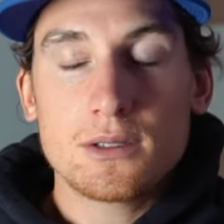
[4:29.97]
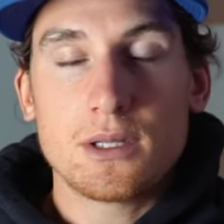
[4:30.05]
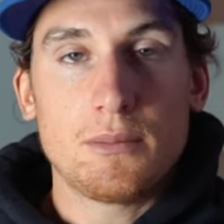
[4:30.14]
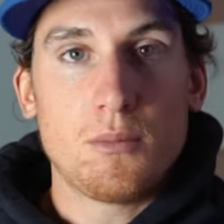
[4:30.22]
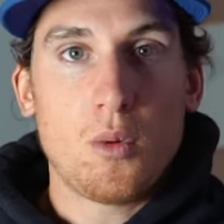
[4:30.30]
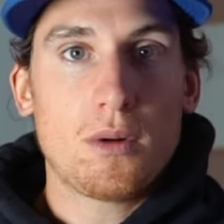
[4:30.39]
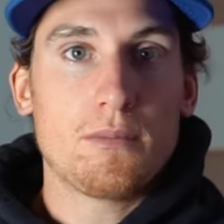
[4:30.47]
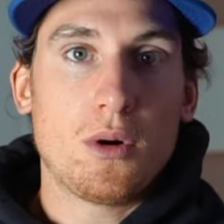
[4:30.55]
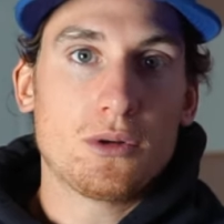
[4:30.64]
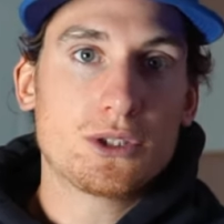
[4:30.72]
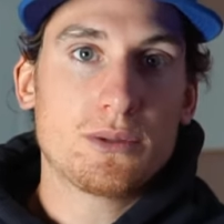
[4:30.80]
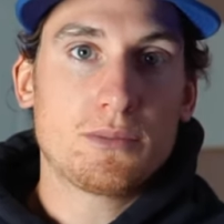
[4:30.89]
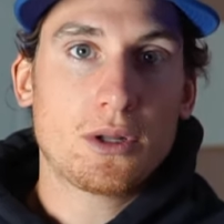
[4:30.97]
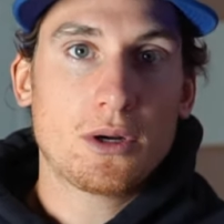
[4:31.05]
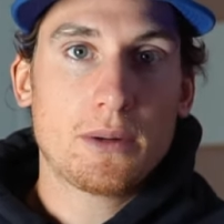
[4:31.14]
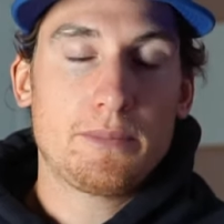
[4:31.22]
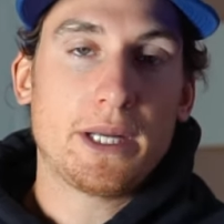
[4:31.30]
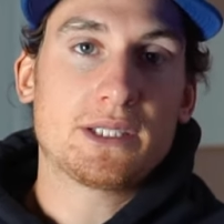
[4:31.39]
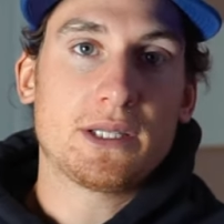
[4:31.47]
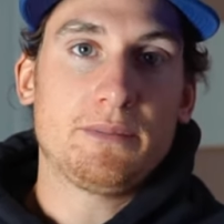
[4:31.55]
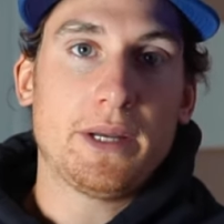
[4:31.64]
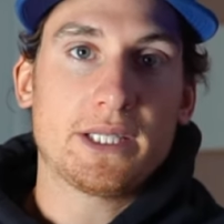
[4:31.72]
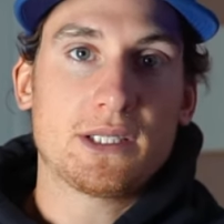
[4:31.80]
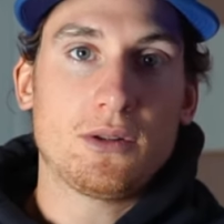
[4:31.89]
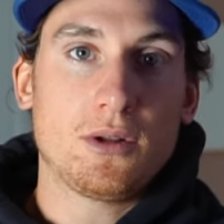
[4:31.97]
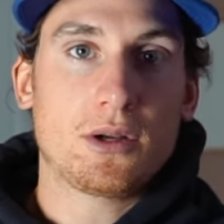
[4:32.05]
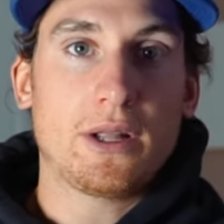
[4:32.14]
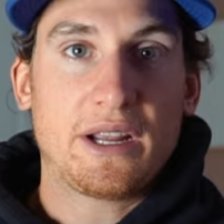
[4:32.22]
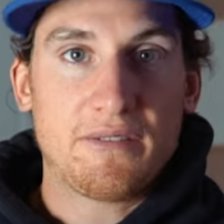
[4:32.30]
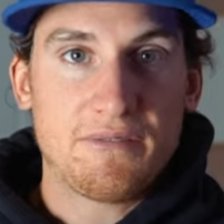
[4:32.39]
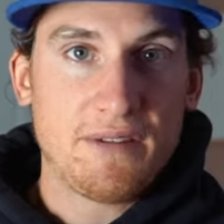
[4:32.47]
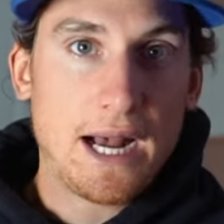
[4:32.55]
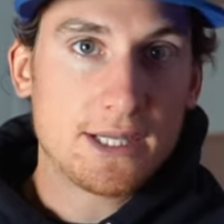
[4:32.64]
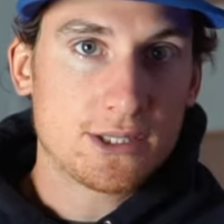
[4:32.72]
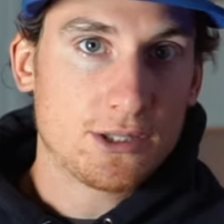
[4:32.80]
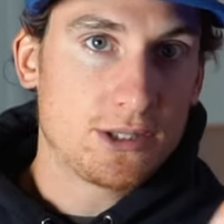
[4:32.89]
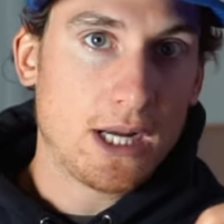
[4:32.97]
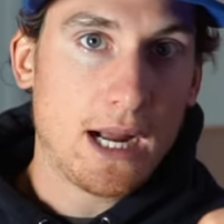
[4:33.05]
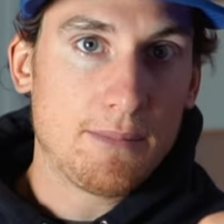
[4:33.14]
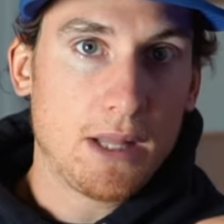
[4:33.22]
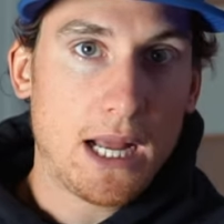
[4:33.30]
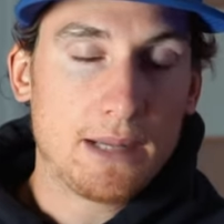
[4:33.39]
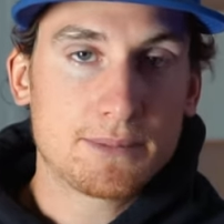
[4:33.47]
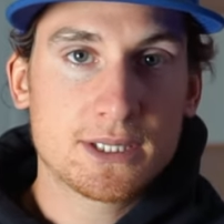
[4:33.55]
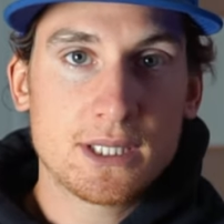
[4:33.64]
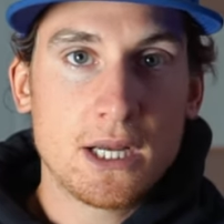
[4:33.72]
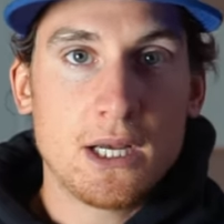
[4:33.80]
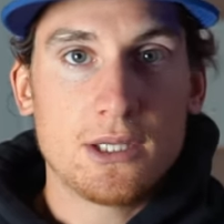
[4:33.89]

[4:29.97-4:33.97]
The more motion blur basically makes it look like a faster time lapse.